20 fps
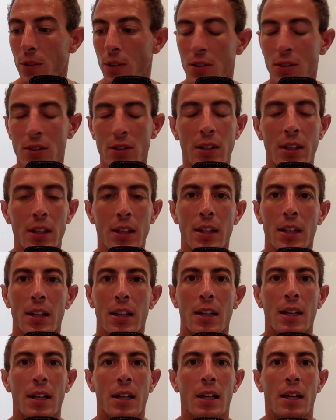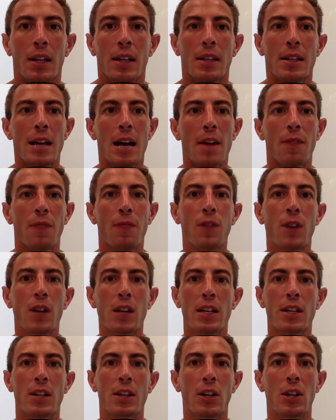Just not
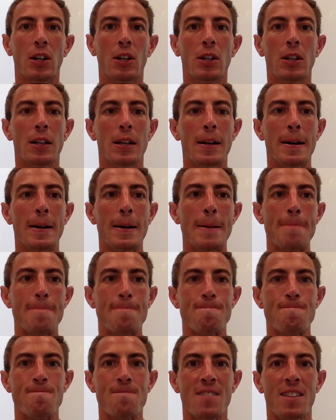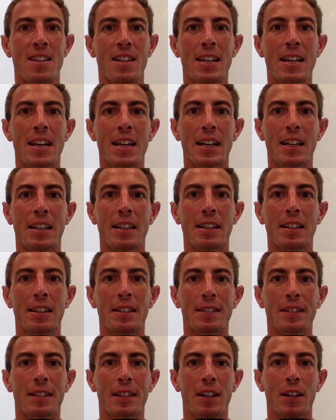fun at all. Yeah, and
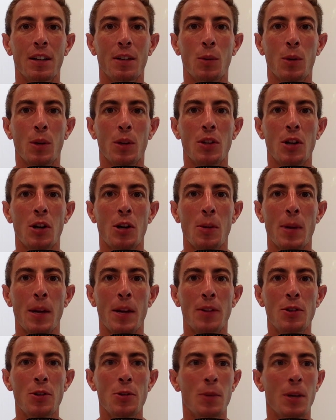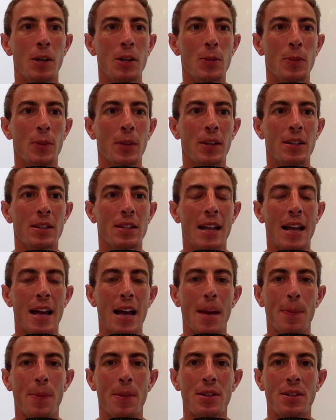I don't want to talk about it too much because it
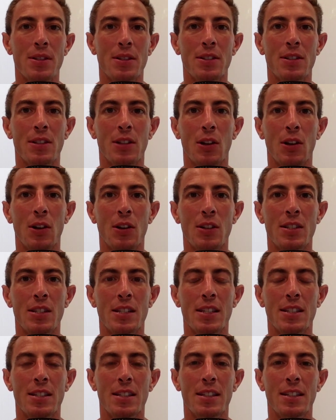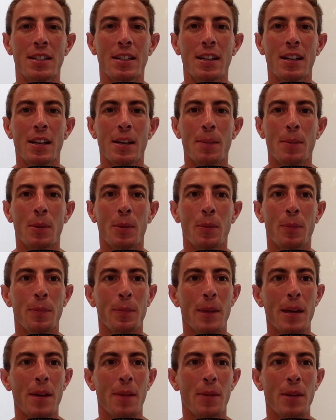happens. It's a long season, but
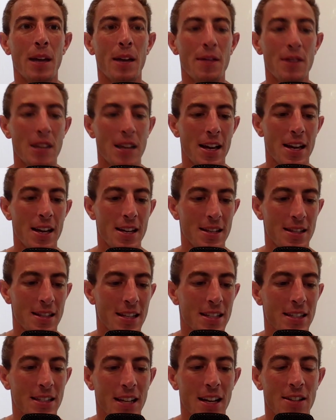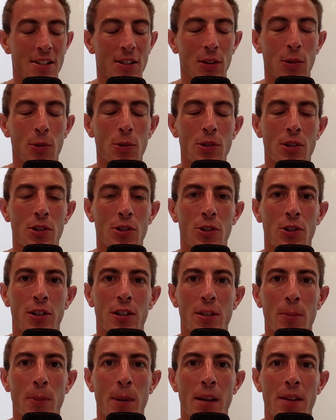man, we haven't had these kinds of losing
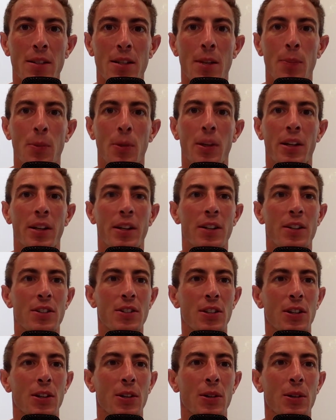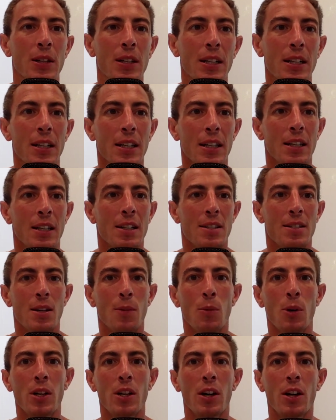streaks the past couple of years. So,
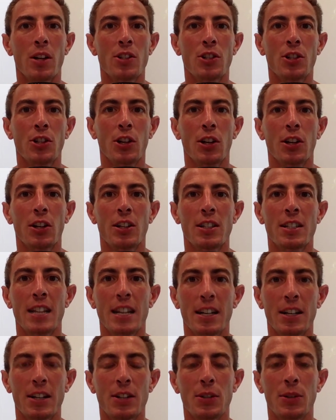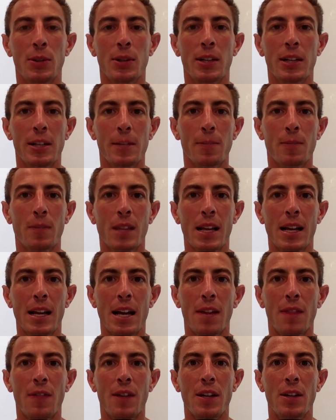somewhat uncharted territory. They
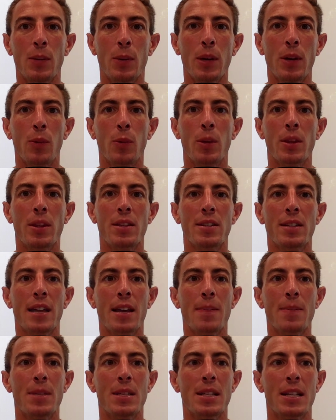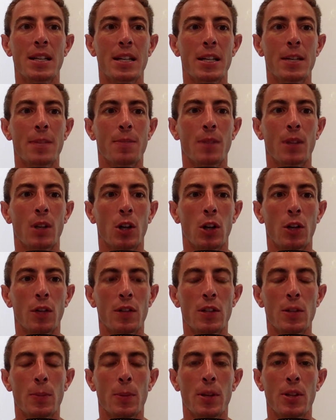got to find a way to win this game tonight.
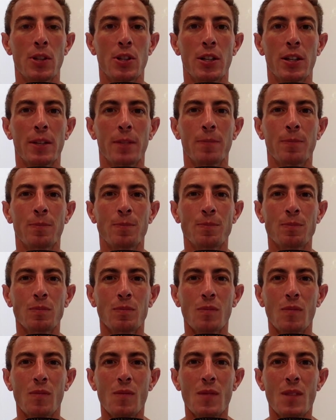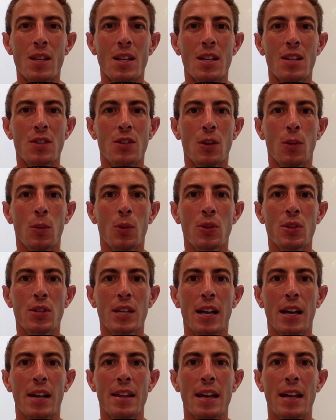Irvin's pitching, so we'll
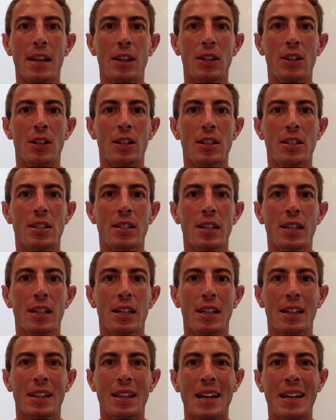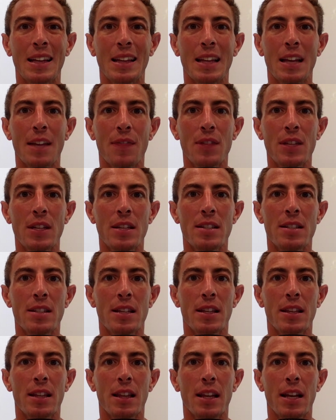see how that looks. A lot of lefties
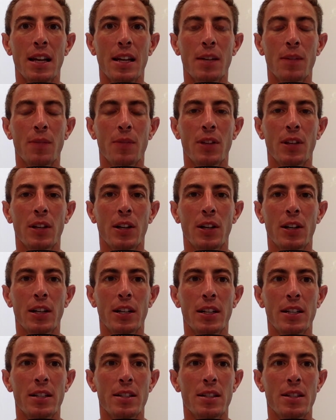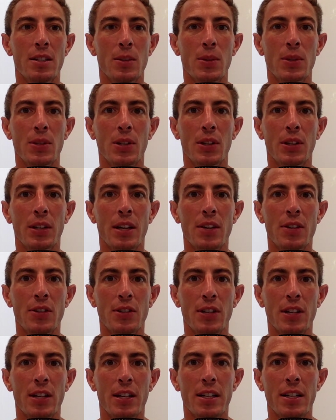in the lineup for the Guardians, as we saw
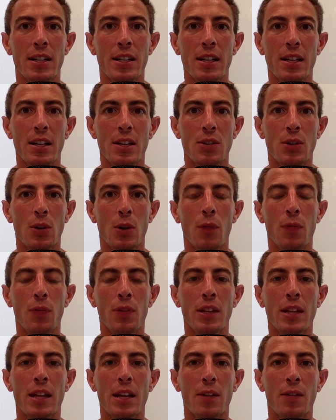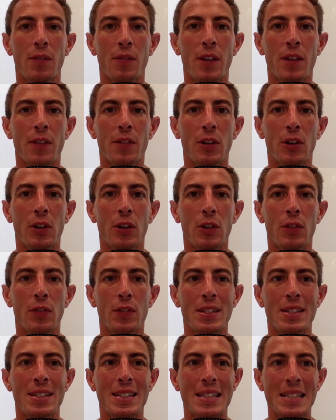yesterday. So hopefully that'll favor
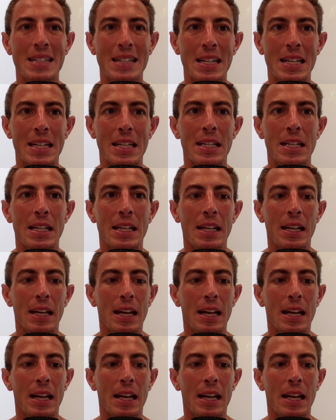Irvin tonight.